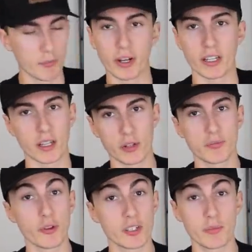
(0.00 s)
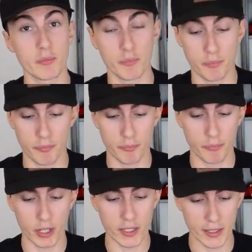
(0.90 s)
But they were supposed to be
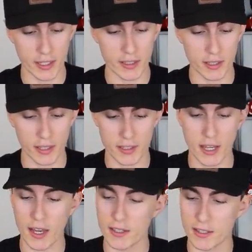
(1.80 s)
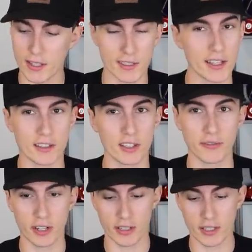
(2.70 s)
pretty decently sized. This doesn't look
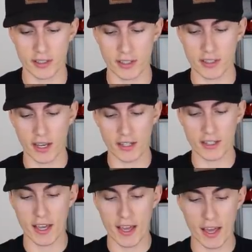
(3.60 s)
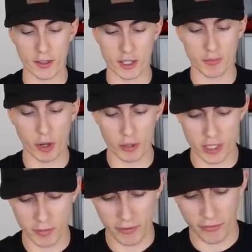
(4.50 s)
very decently sized. And there's supposed
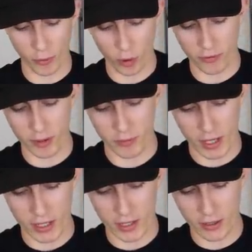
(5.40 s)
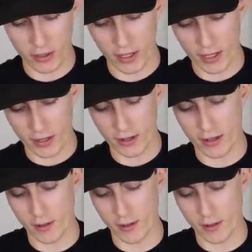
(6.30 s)
to be 4 of them in here, and